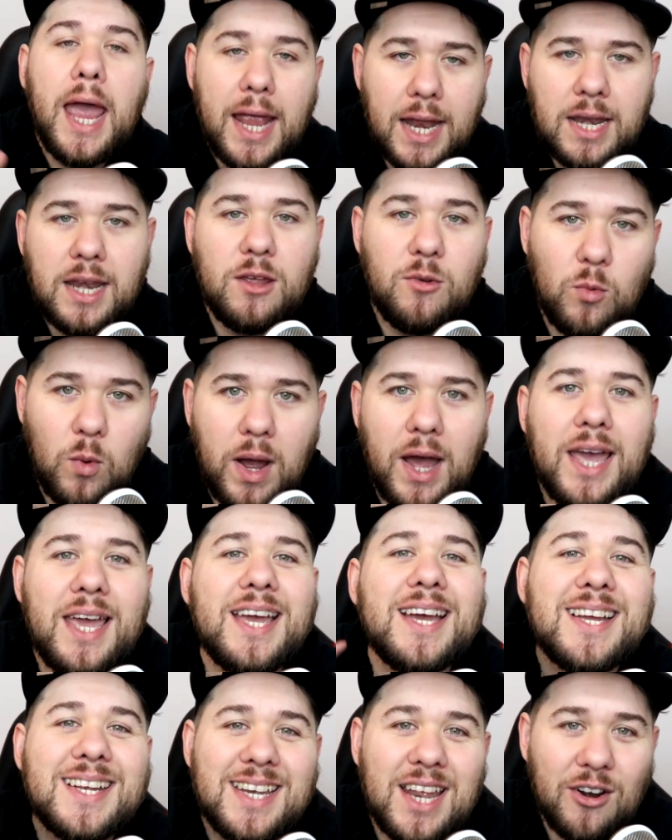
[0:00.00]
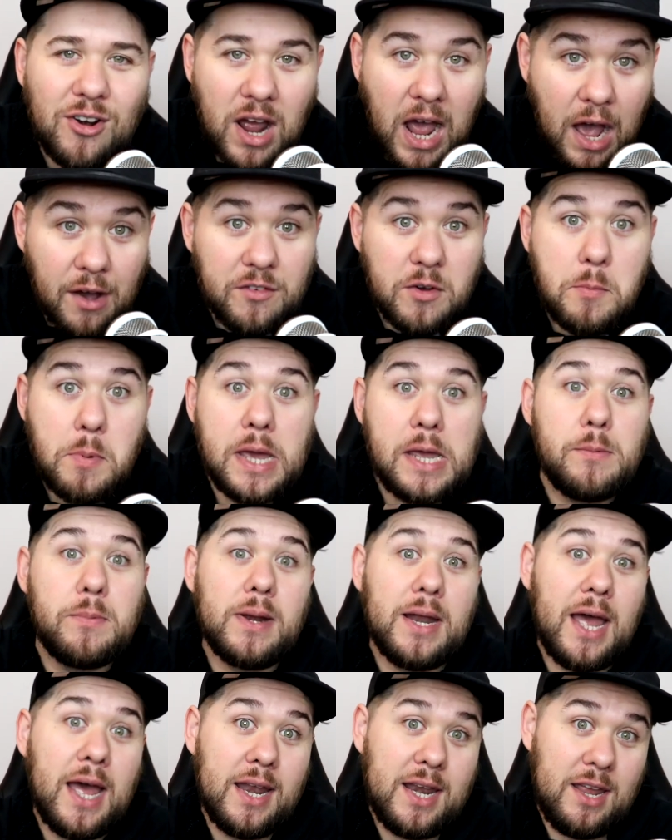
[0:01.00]
anyway, there are other
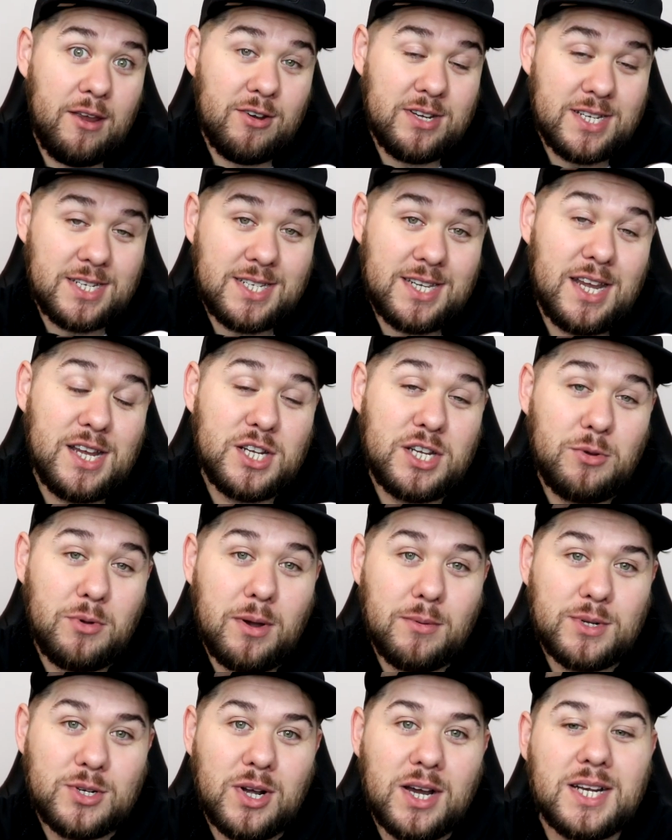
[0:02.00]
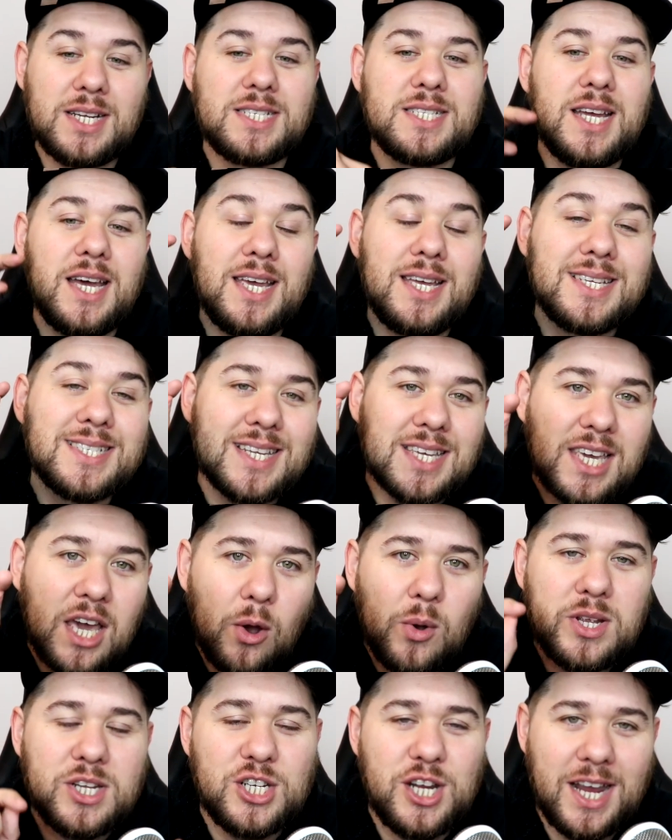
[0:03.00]
people out there. Is essentially what I'm trying to say. So
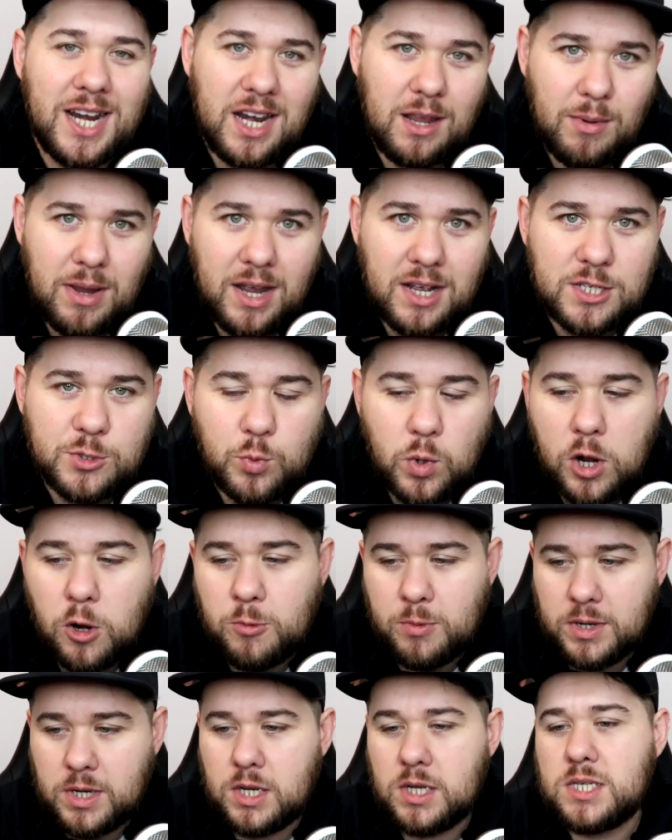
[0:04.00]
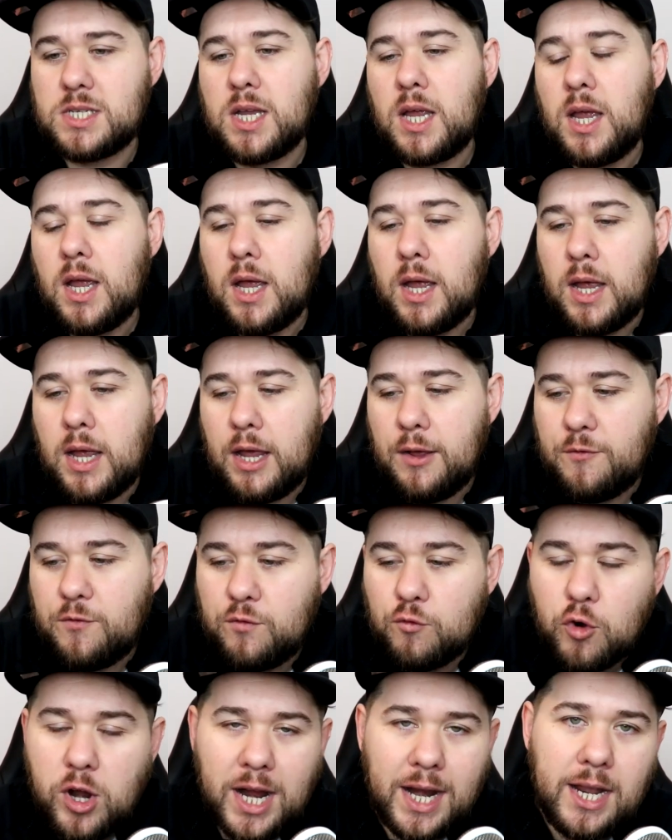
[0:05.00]
go and check them out as well because if
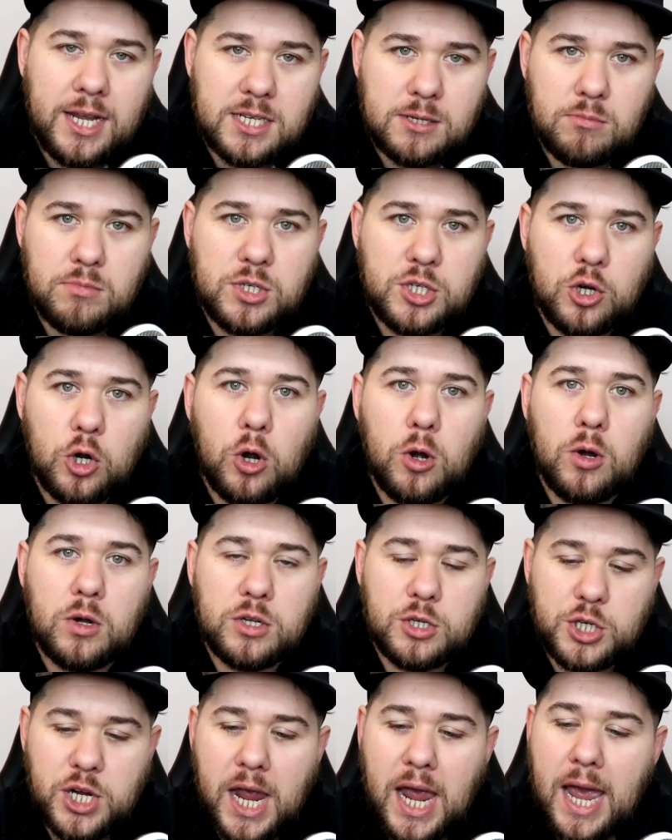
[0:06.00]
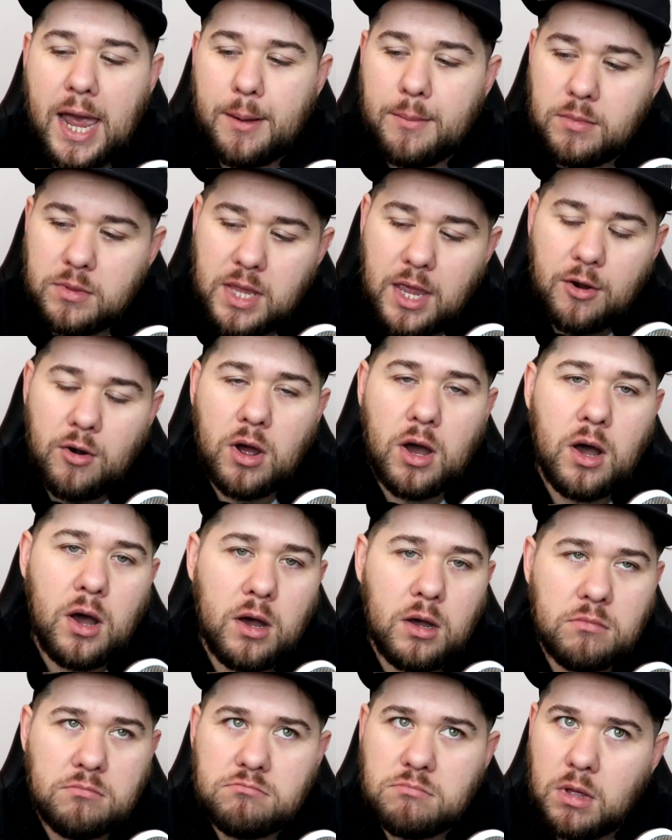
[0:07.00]
realism's your jam, there
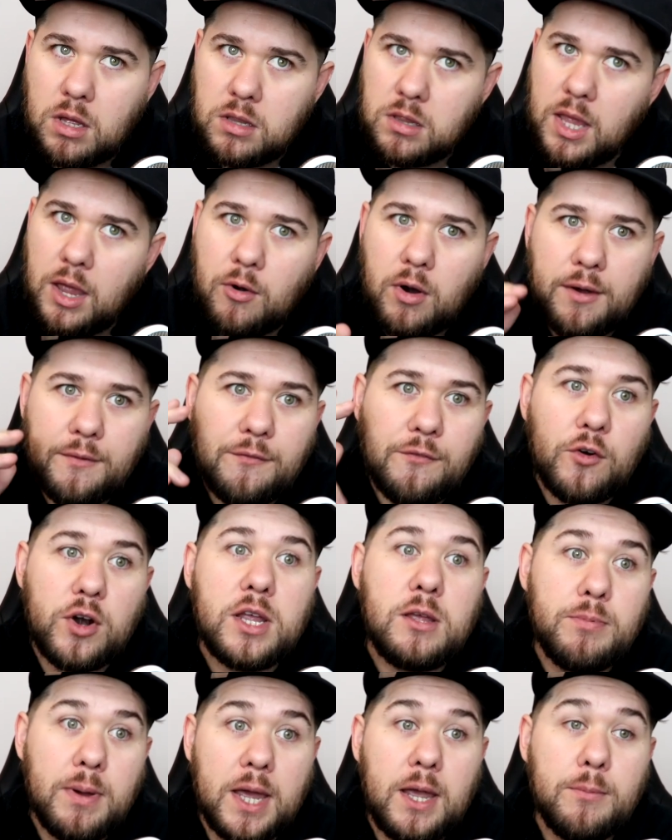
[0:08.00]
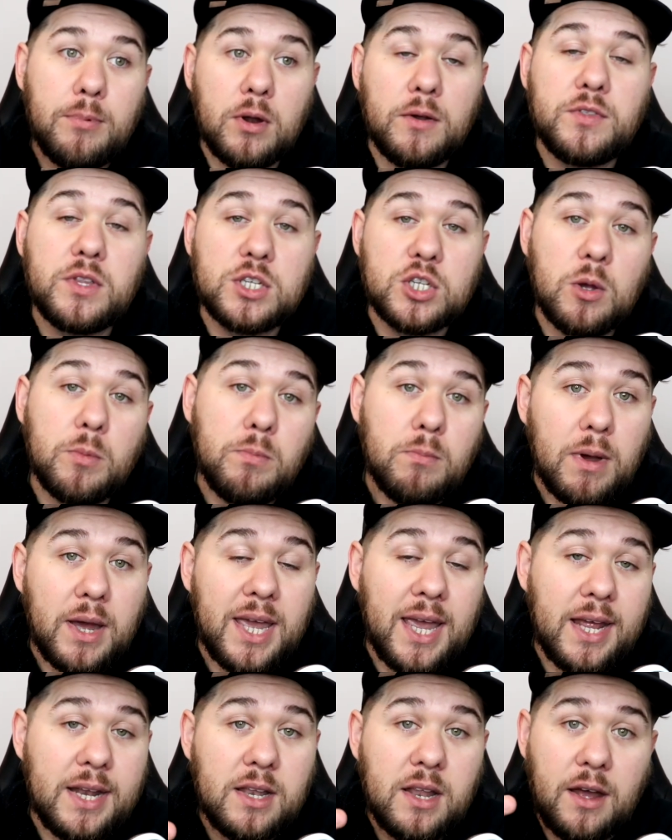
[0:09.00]
are there are three people off the top of my
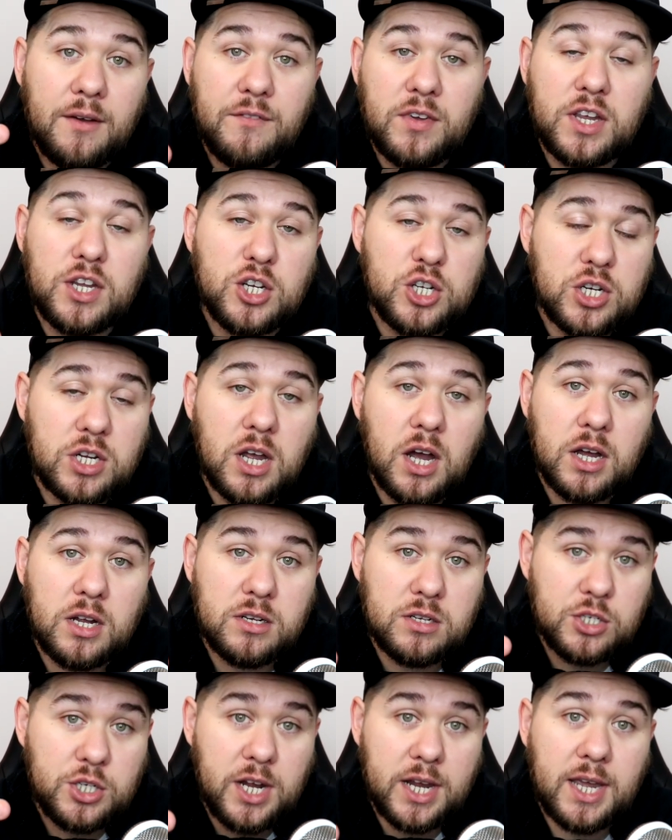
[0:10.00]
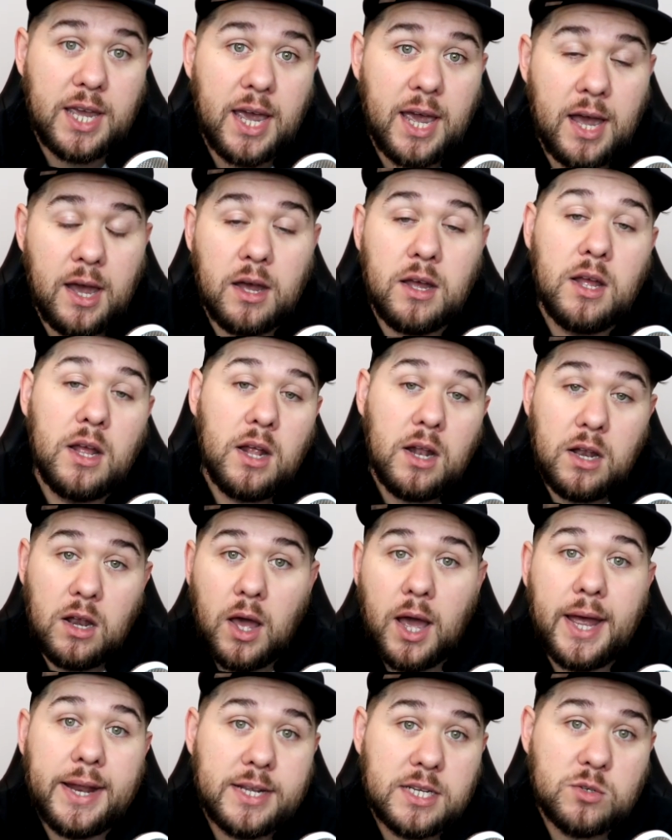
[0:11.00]
head that I think you should go and check out.
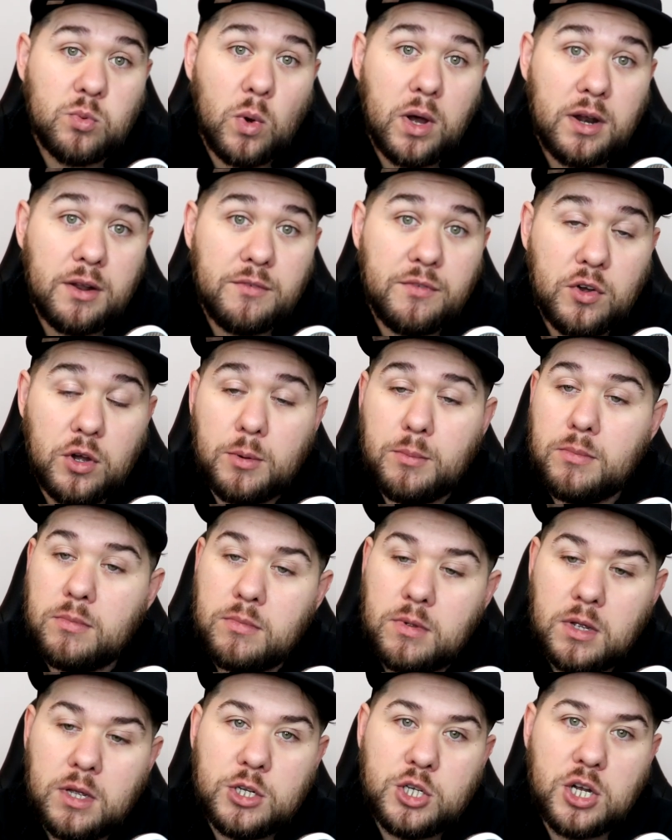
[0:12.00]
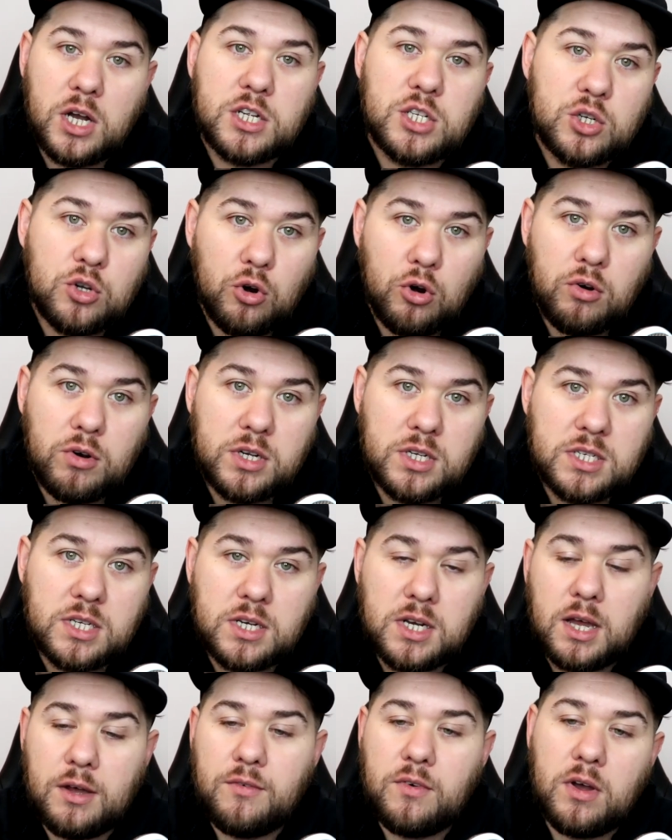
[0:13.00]
Lida's one of them. Just Goran's
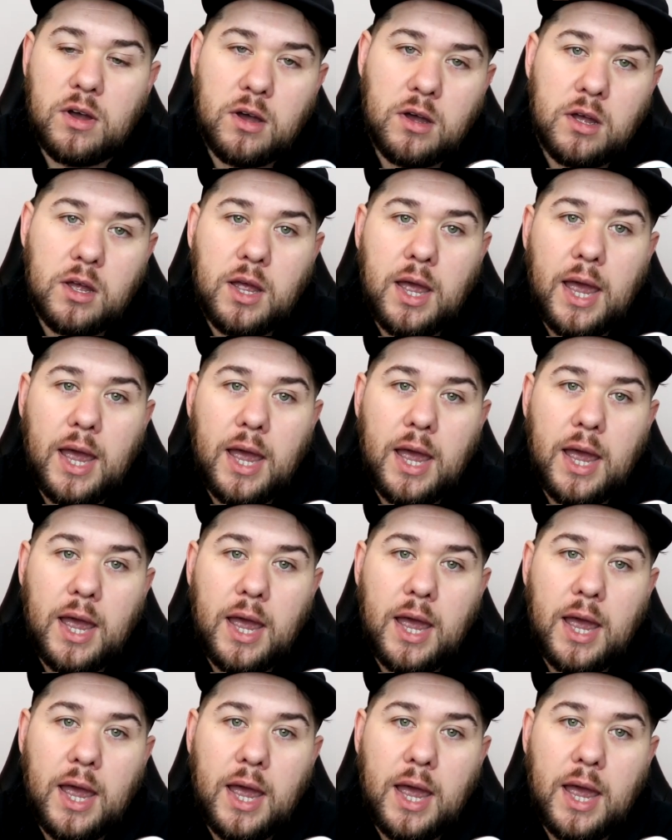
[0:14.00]
another,